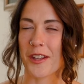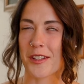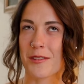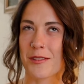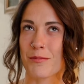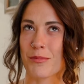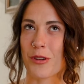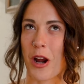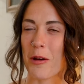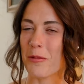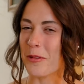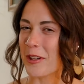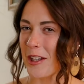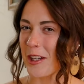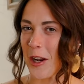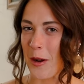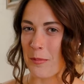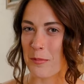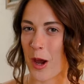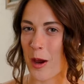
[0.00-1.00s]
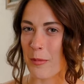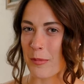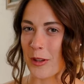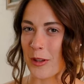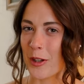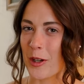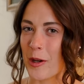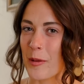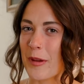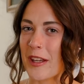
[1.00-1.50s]
that's probably an
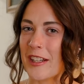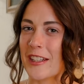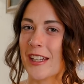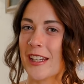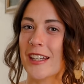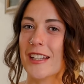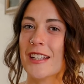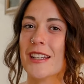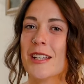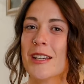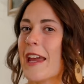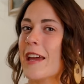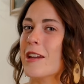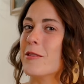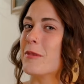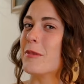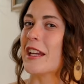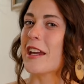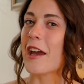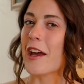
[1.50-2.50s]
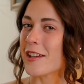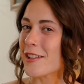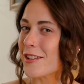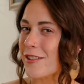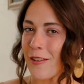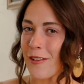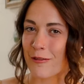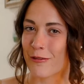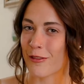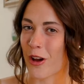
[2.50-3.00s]
unpopular opinion. And
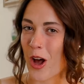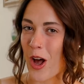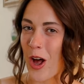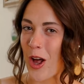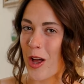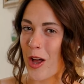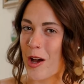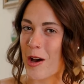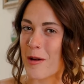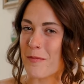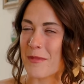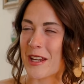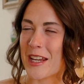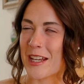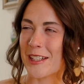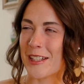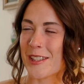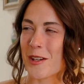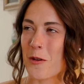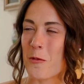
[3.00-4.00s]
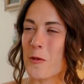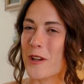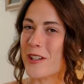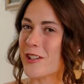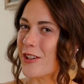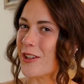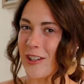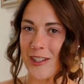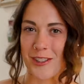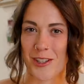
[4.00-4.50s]
because fall means
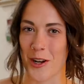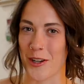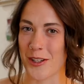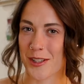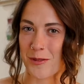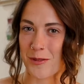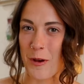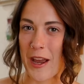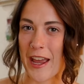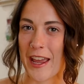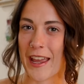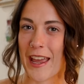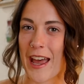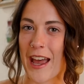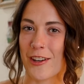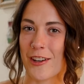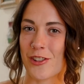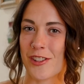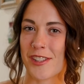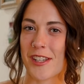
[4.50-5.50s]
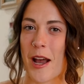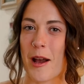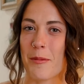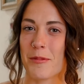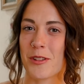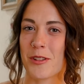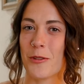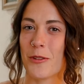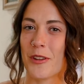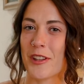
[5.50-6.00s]
winter is on its way, I just
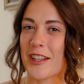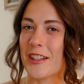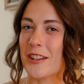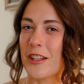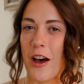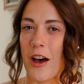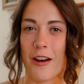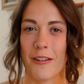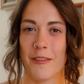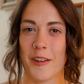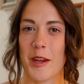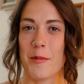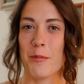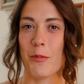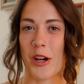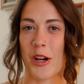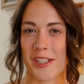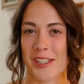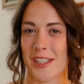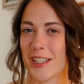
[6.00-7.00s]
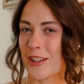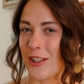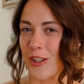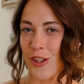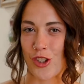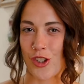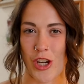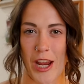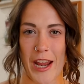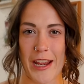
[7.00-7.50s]
absolutely love embracing
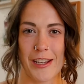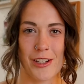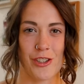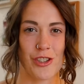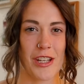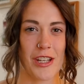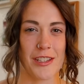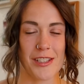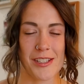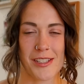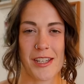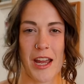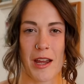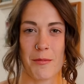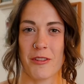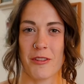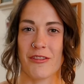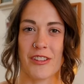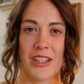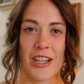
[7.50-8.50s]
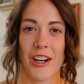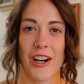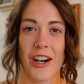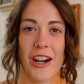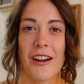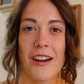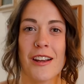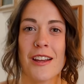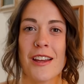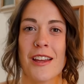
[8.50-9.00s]
this change and this time of
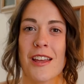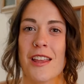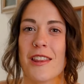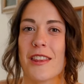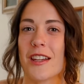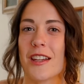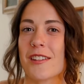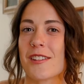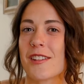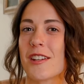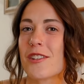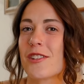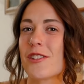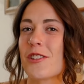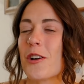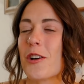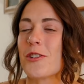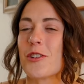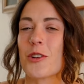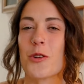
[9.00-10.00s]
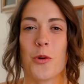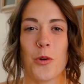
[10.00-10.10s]
year. Things start to